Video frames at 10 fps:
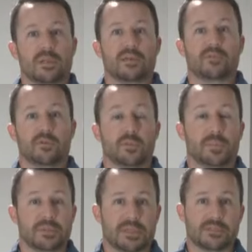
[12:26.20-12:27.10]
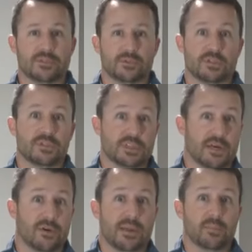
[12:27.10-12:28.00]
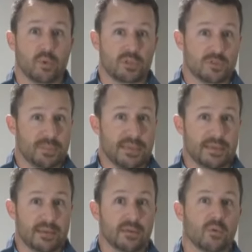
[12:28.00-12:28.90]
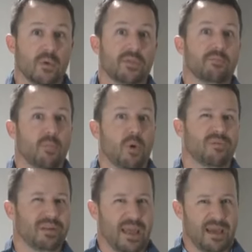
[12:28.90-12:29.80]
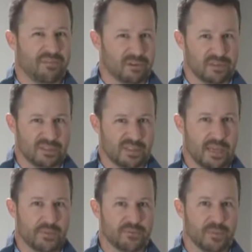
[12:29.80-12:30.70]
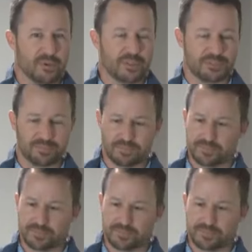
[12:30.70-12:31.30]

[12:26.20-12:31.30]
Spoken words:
give you the potential to generate more speed with more of an effortless type of motion.